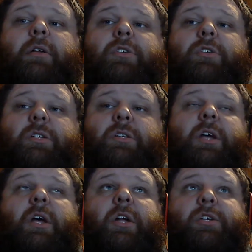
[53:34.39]
just
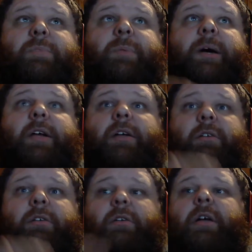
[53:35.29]
by
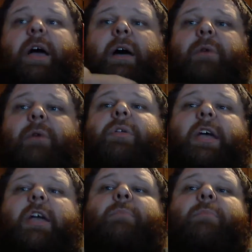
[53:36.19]
how the
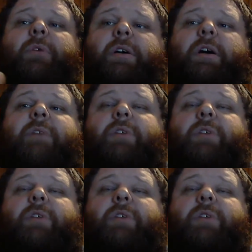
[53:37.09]
game, I've